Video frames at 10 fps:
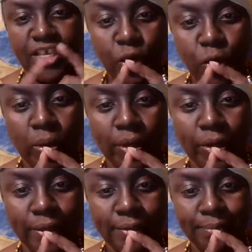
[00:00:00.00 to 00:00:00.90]

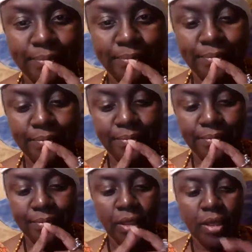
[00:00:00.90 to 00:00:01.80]
work.
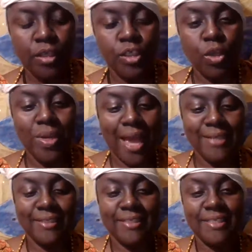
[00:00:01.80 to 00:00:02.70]
So we
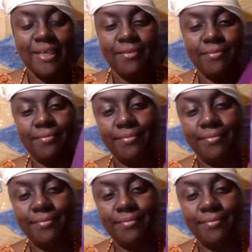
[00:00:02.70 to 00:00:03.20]
got deceit.